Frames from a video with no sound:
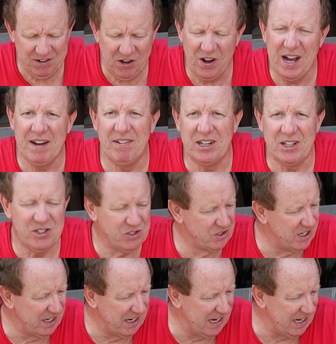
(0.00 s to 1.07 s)
Even though I haven't
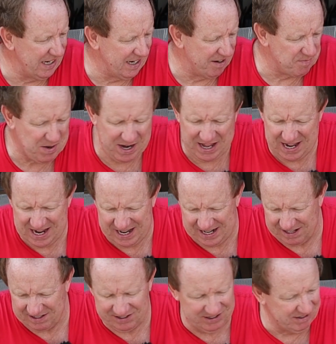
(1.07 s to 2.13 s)
used it yet, and I've probably had
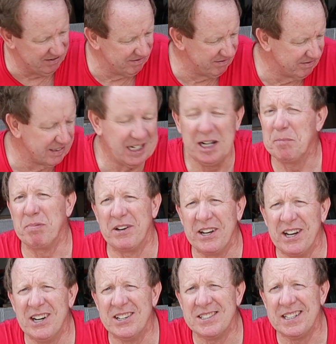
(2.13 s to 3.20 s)
it, a couple of
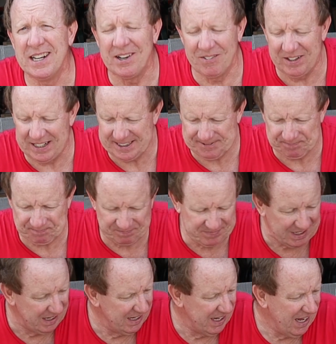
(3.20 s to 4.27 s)
years anyway,
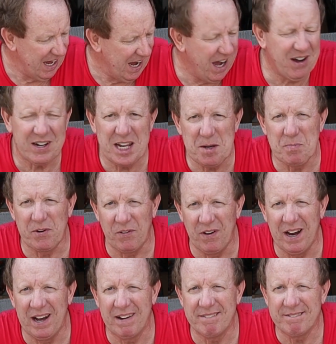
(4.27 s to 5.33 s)
I'll keep it
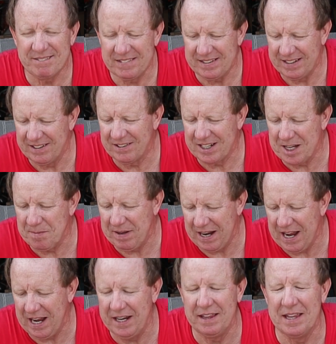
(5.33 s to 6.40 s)
around. It'll come in
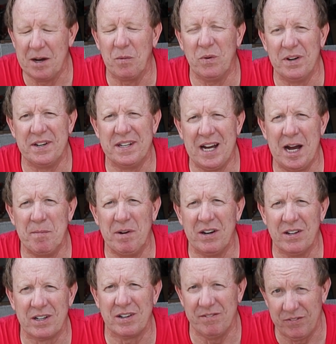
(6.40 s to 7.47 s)
handy that one time
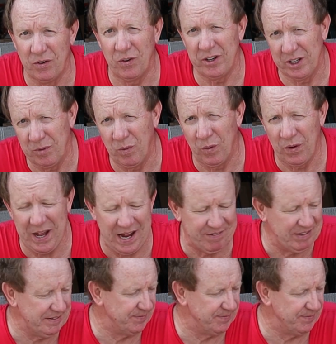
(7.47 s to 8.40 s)
you're looking for it and you won't have